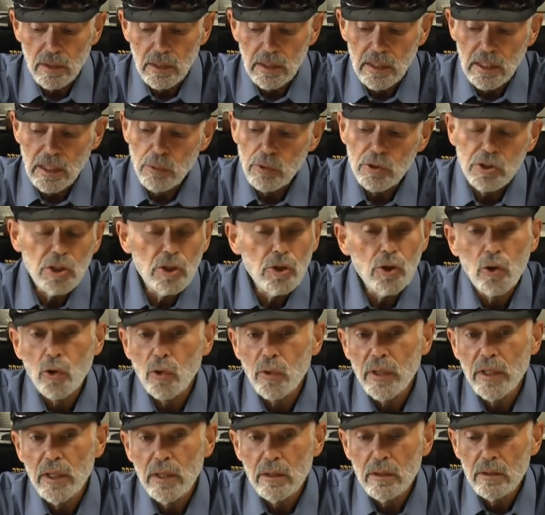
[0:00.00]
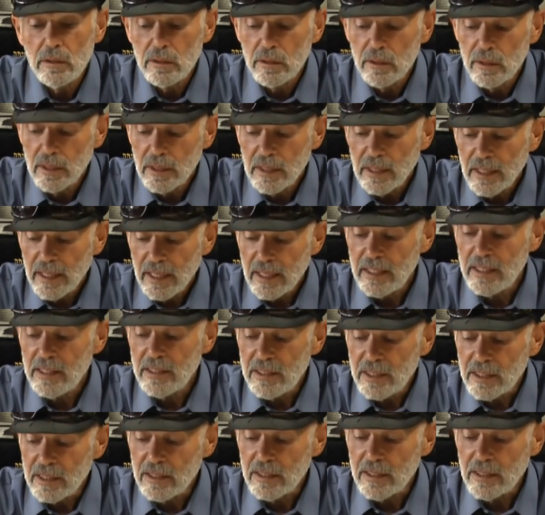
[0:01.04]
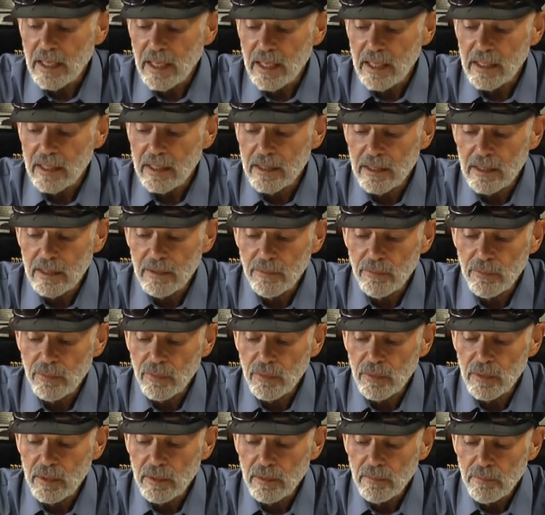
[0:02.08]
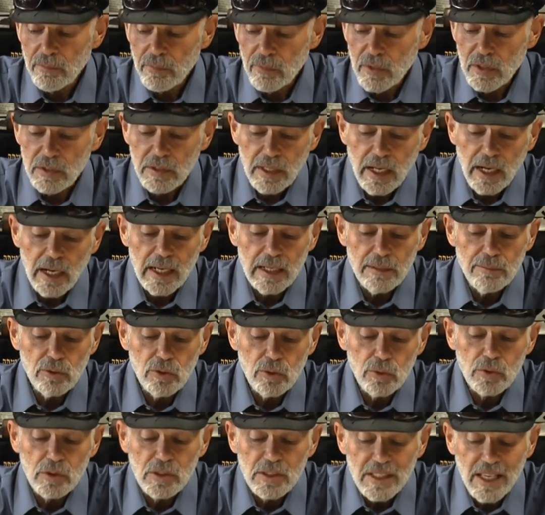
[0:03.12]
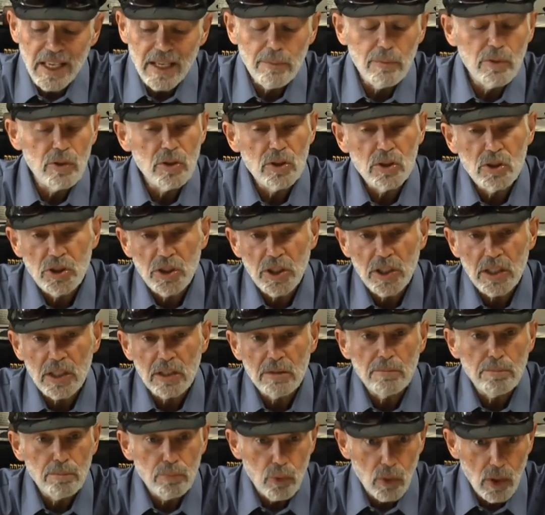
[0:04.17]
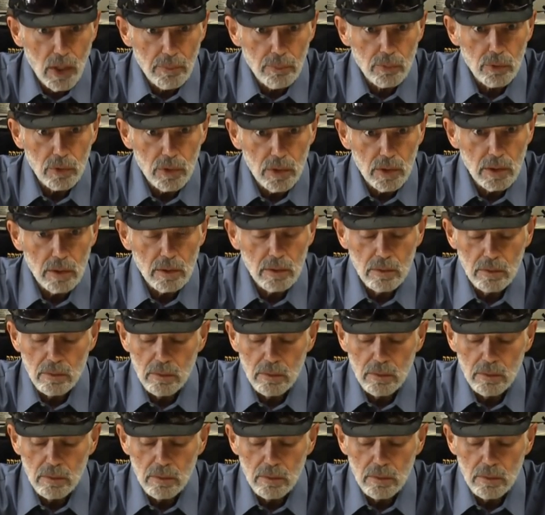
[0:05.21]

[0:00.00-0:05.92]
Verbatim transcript: He was in a hurry, and he didn't take the time to examine the chicken properly.